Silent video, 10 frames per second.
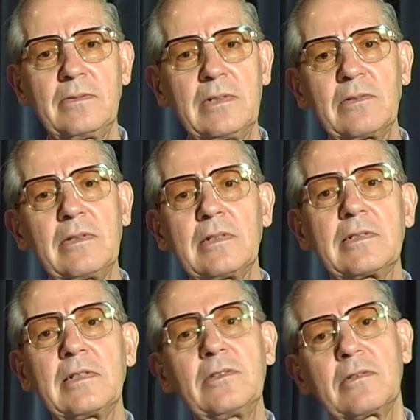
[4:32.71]
we
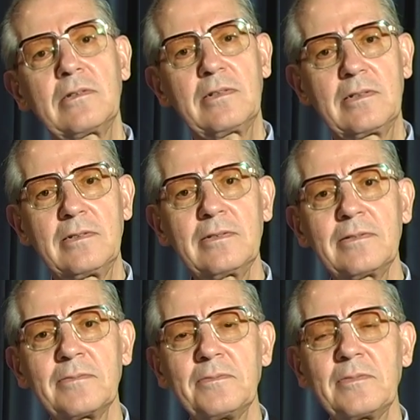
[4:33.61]
couldn't and you could? Huh?
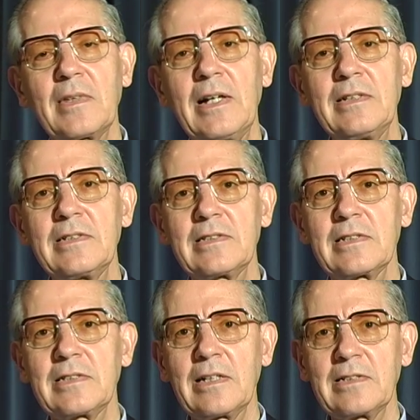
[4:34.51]
And
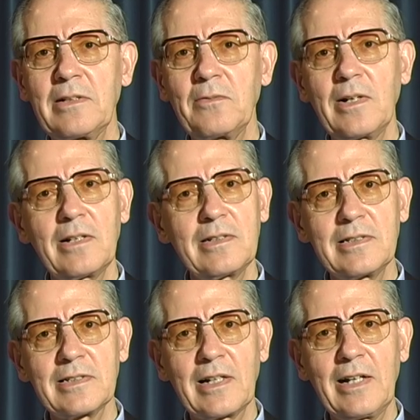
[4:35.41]
Jesus tells them, well,
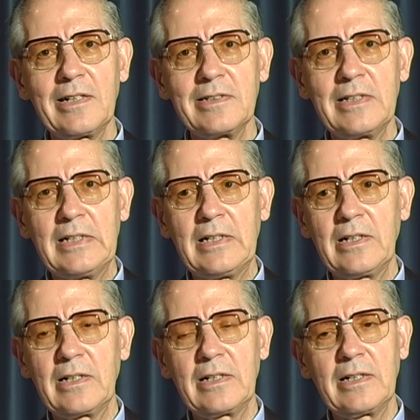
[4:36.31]
this kind
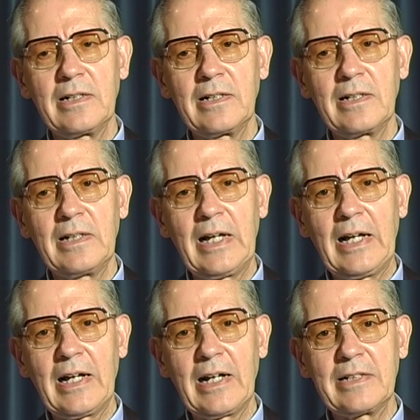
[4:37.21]

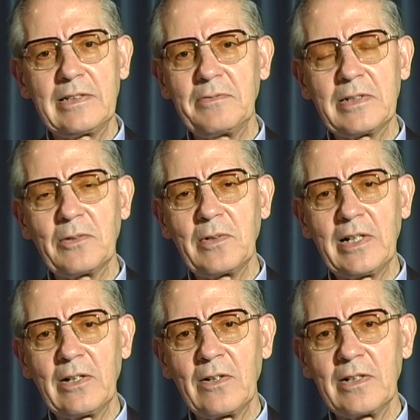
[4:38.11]
are driven
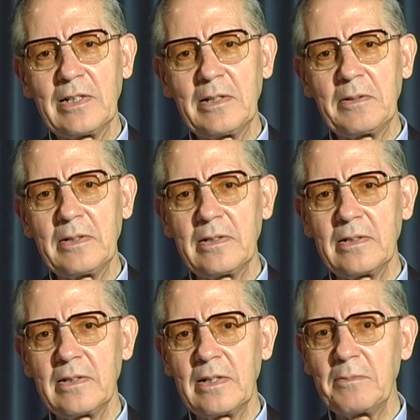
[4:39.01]
away only
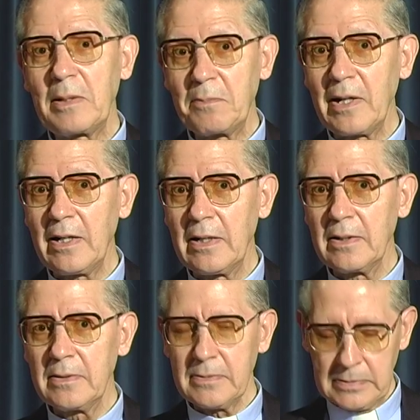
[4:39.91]
by prayer.
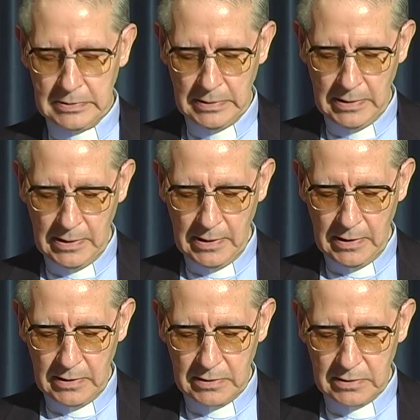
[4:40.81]

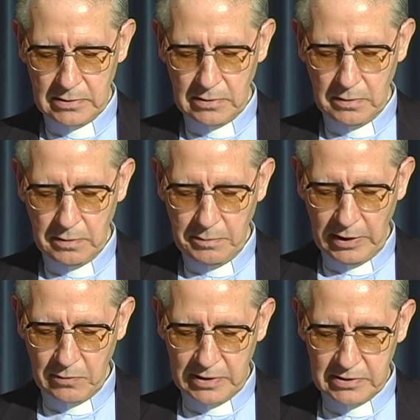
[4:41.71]
So my
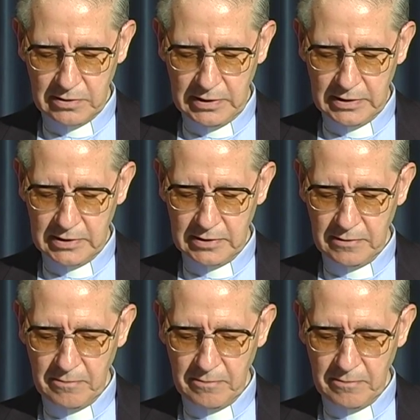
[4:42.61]
question is